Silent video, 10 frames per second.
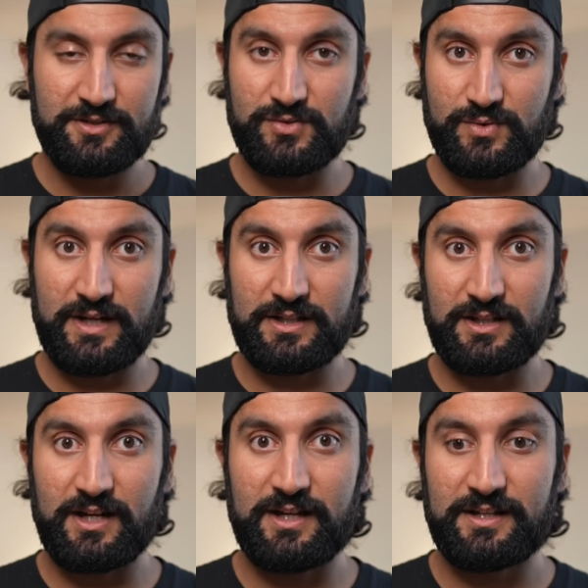who's running a
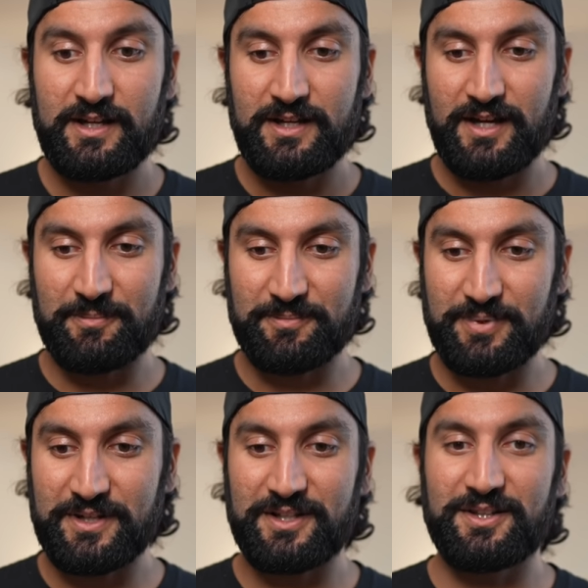lot. I'm
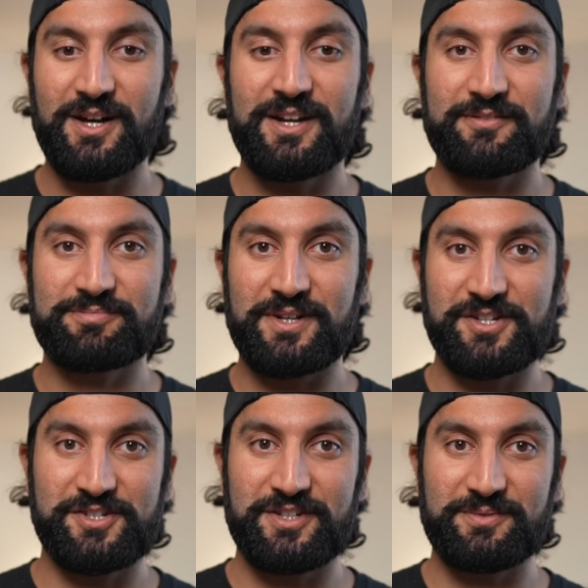putting a lot of
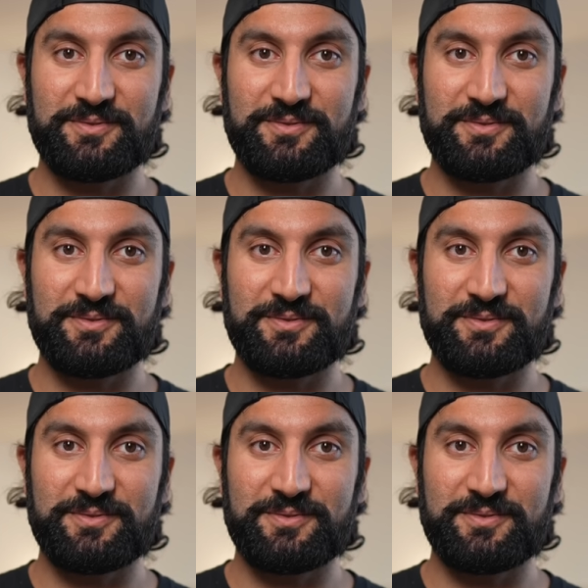pressure and